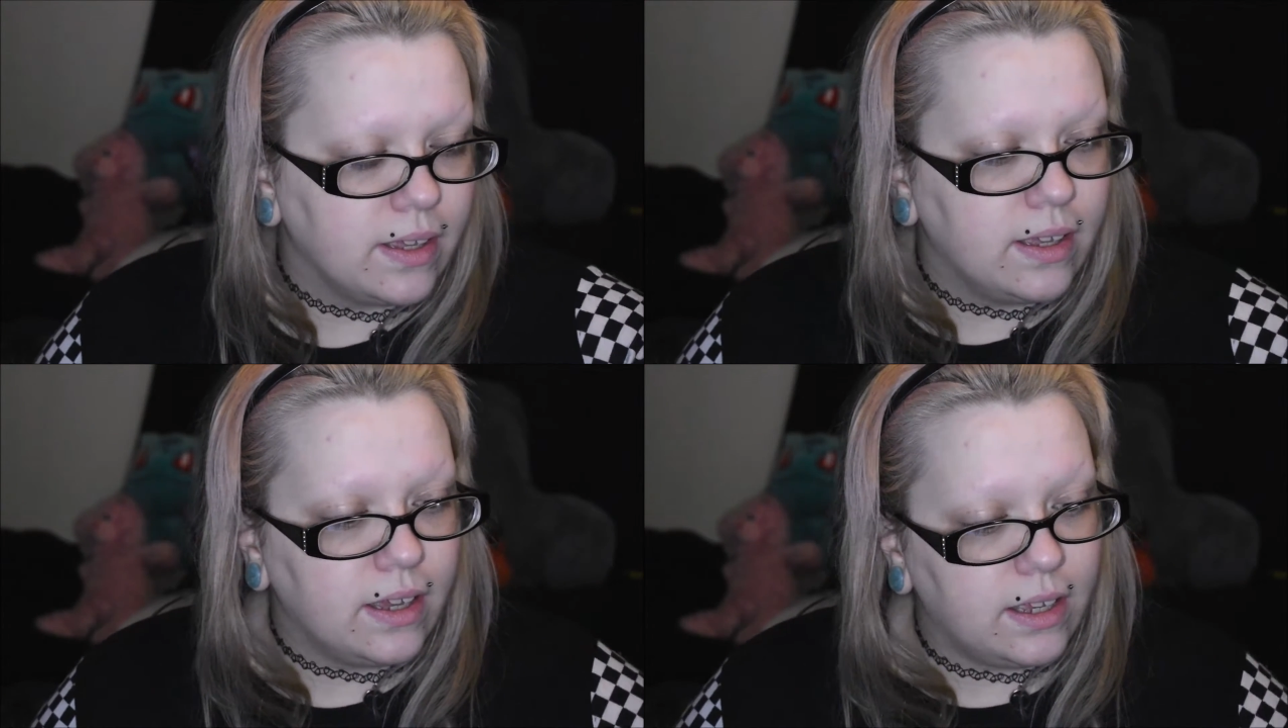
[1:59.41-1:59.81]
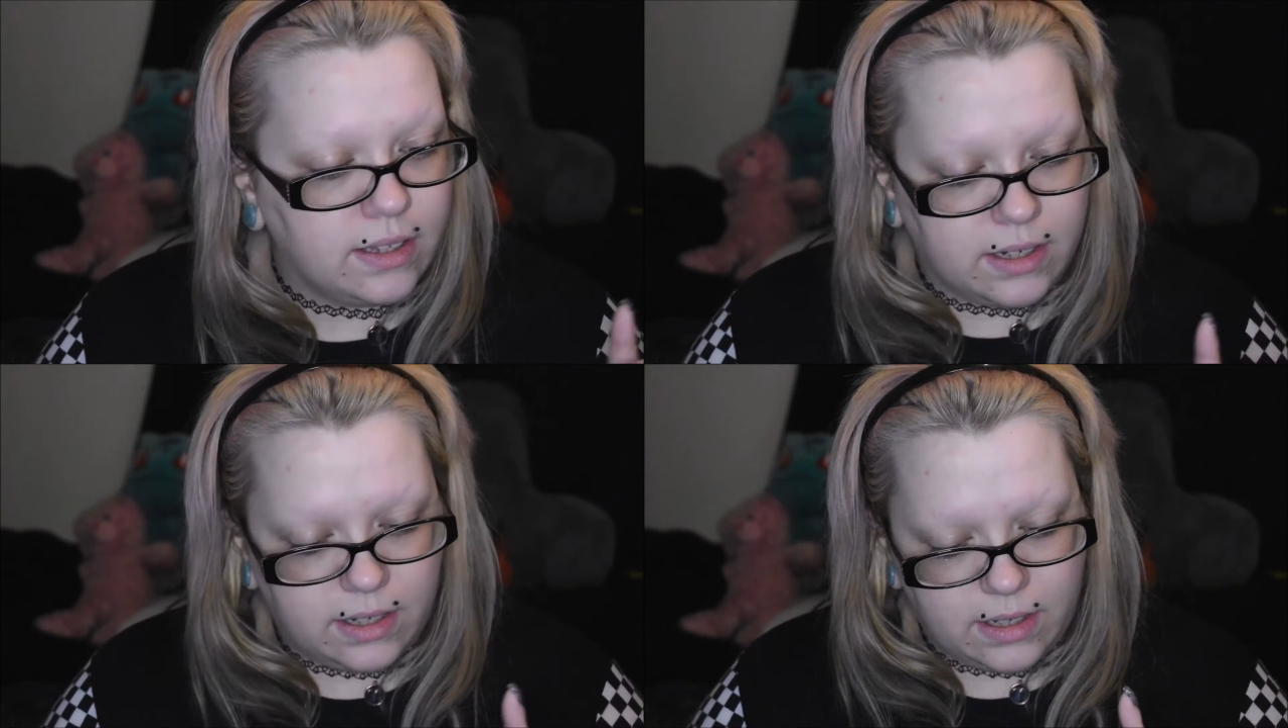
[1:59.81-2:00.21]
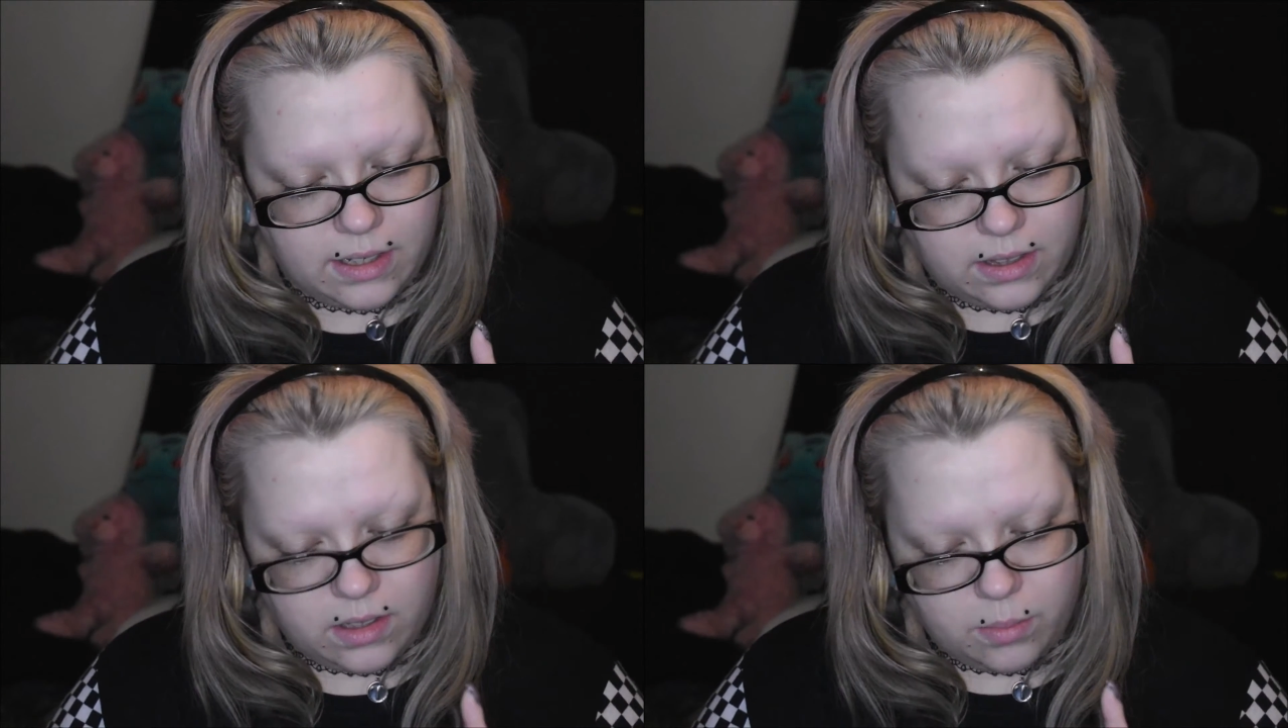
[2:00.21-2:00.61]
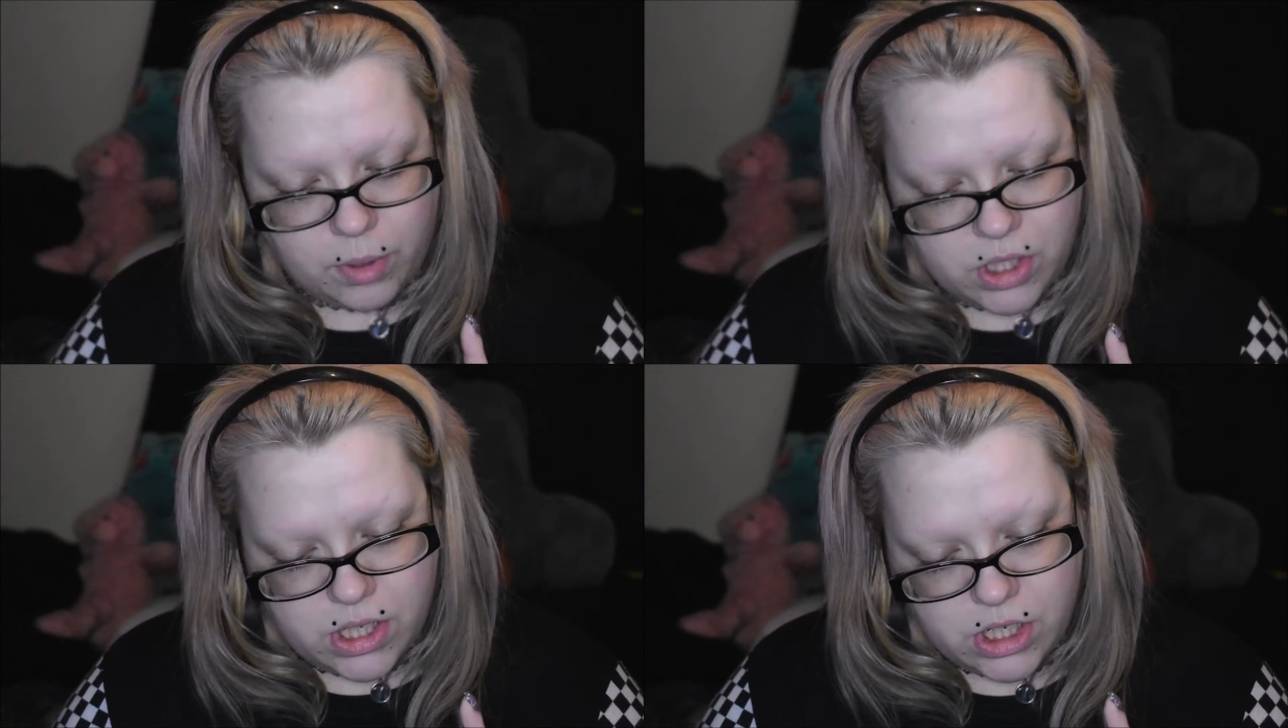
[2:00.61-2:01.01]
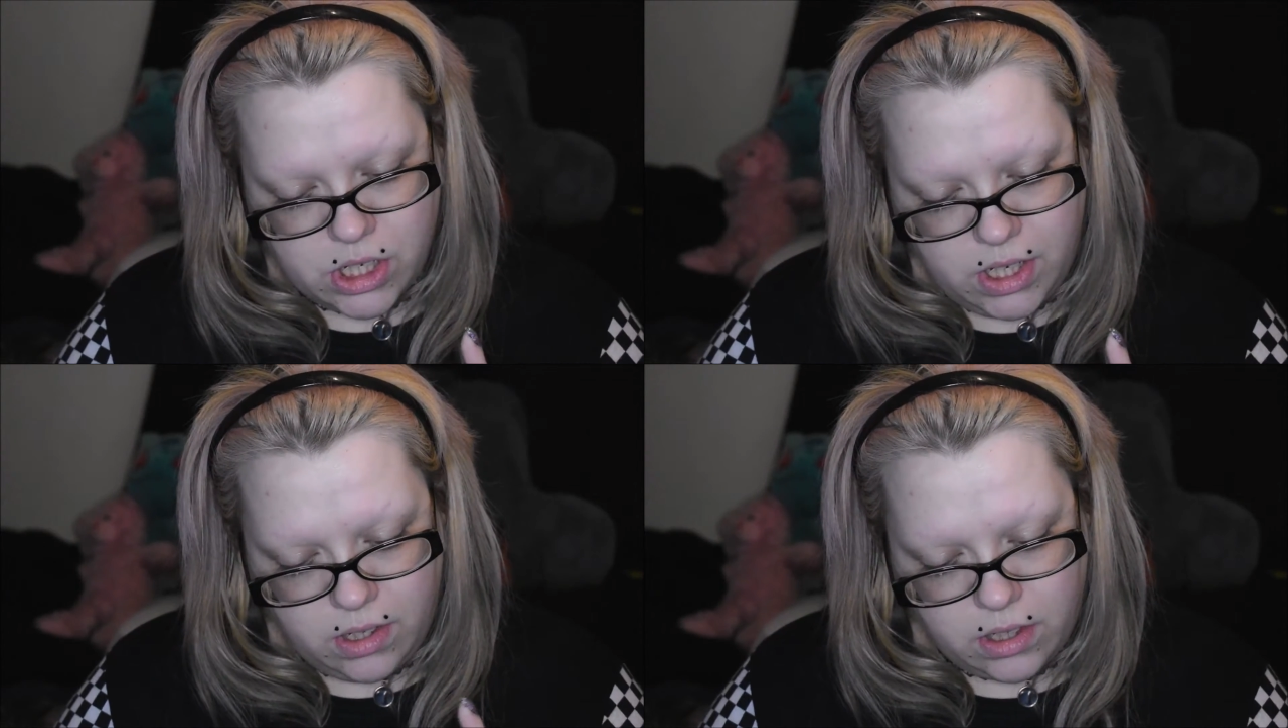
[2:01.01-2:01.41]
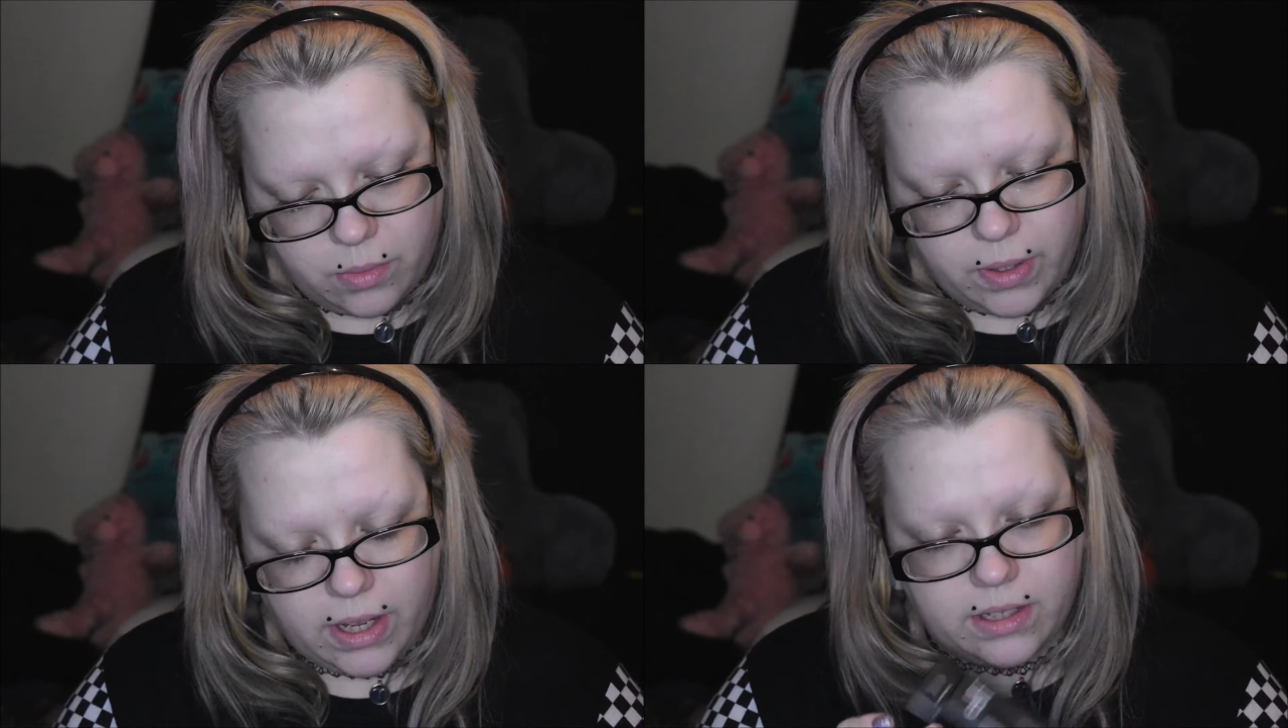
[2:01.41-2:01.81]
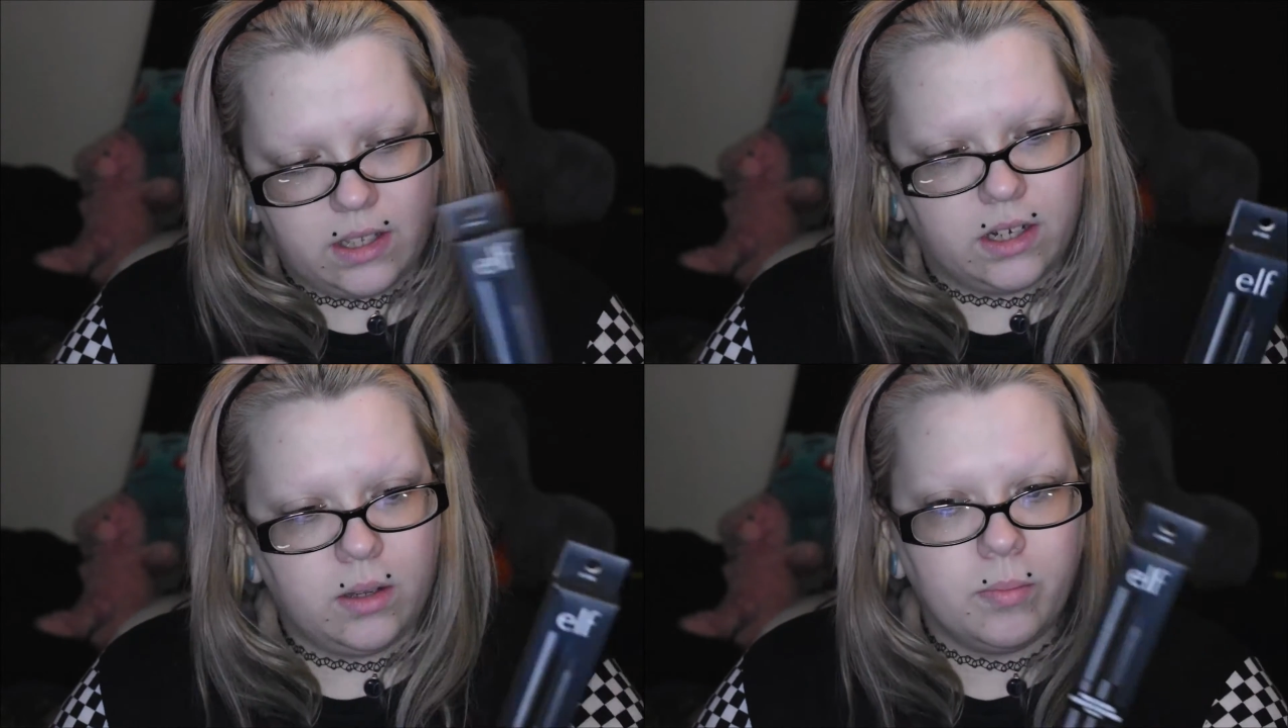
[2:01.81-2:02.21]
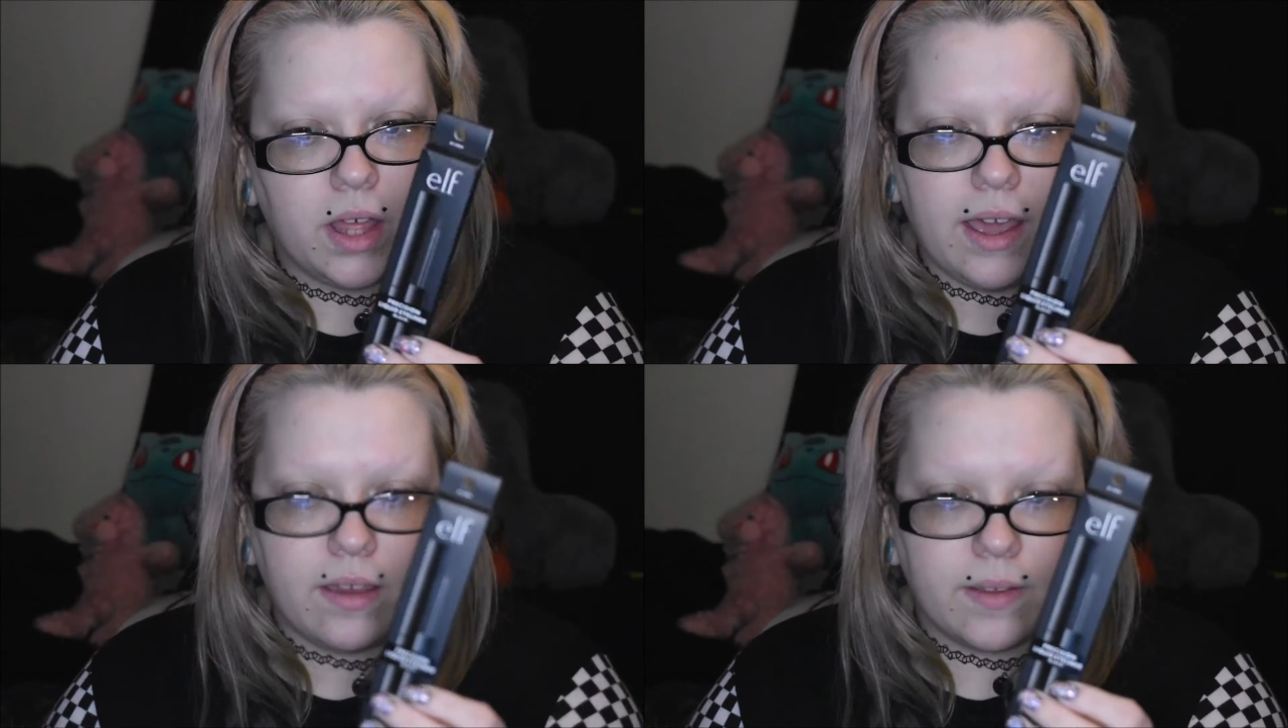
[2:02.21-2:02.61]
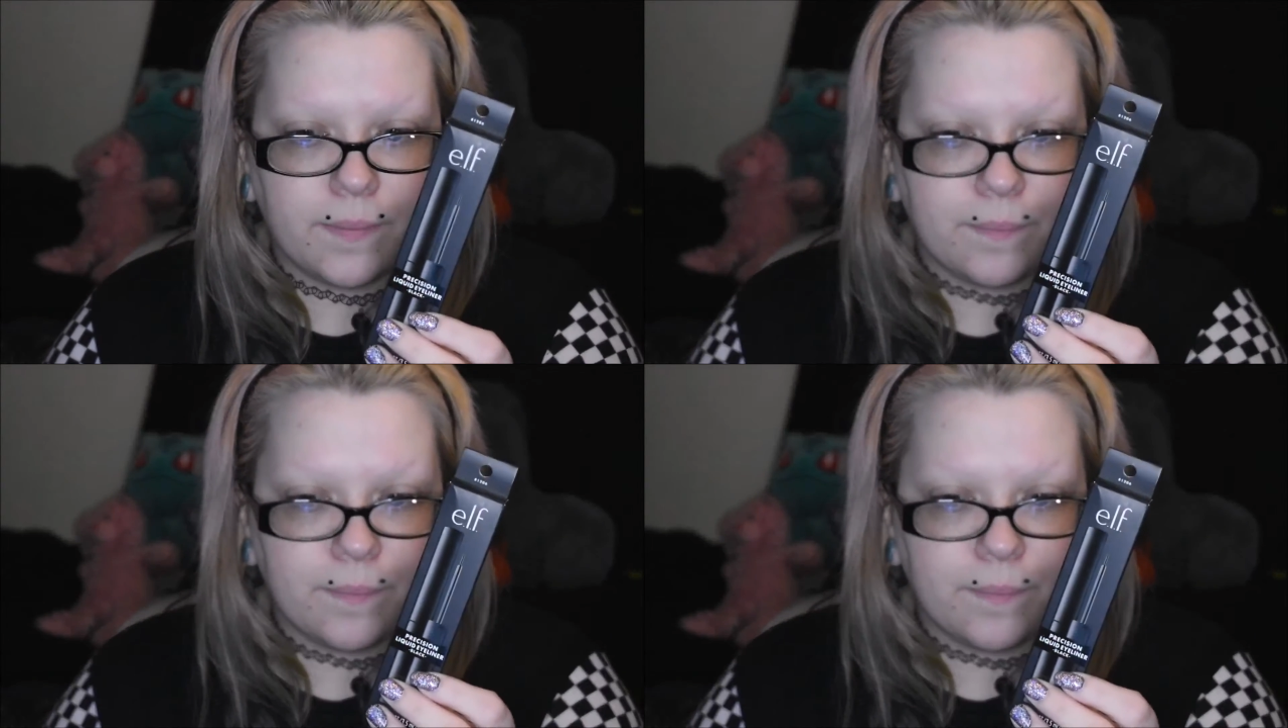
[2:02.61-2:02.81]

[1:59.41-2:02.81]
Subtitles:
And then I got the Precision Liquid Eyeliner in black.